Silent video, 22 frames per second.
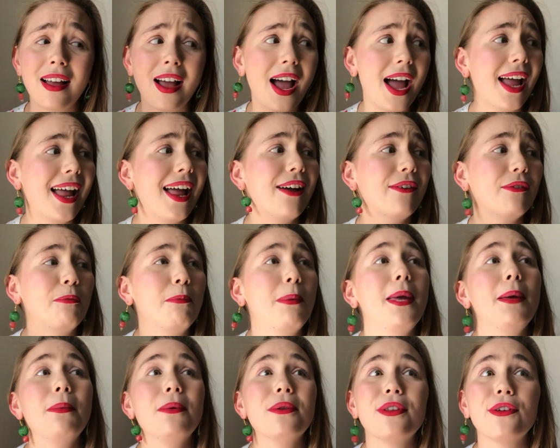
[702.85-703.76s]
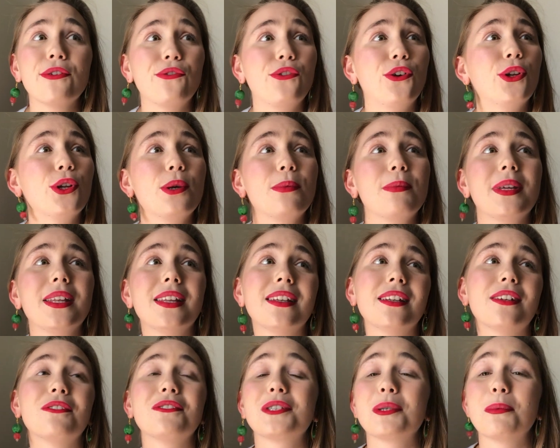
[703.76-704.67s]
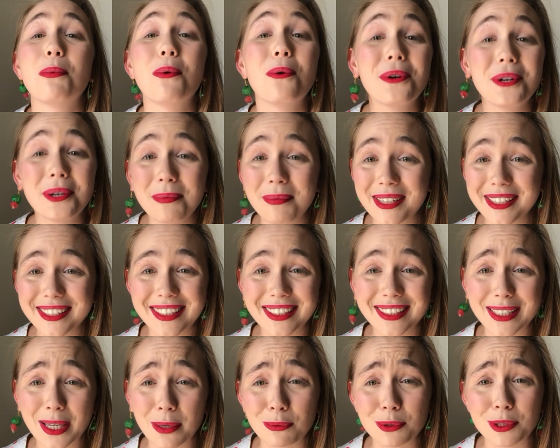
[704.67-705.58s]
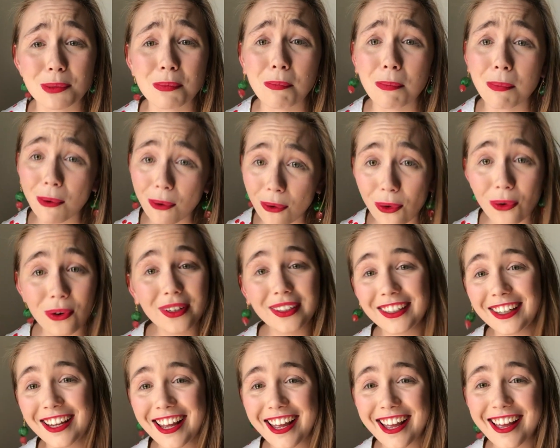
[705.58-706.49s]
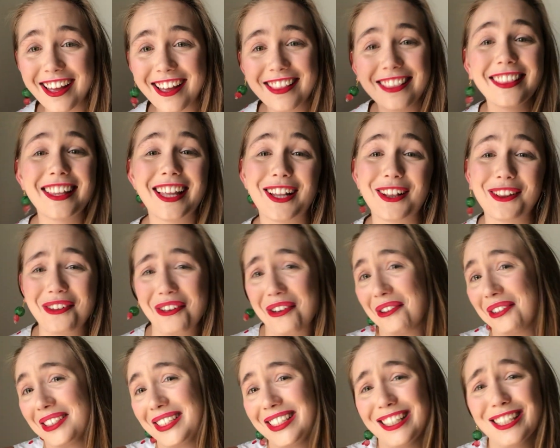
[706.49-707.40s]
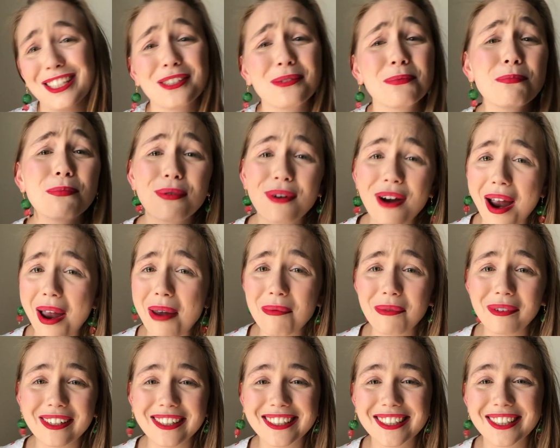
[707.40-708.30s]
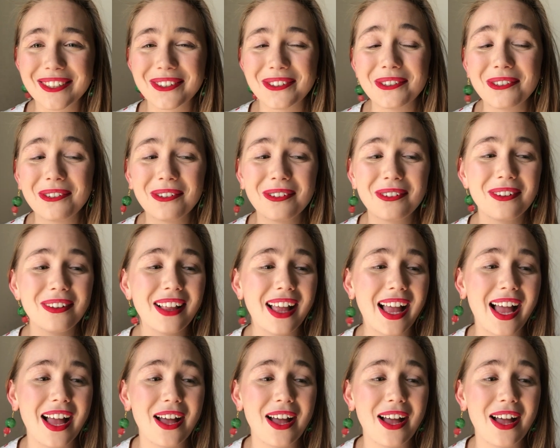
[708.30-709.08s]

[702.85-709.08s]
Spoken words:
I have people that follow me that have supported me since I was born, let alone since primary school.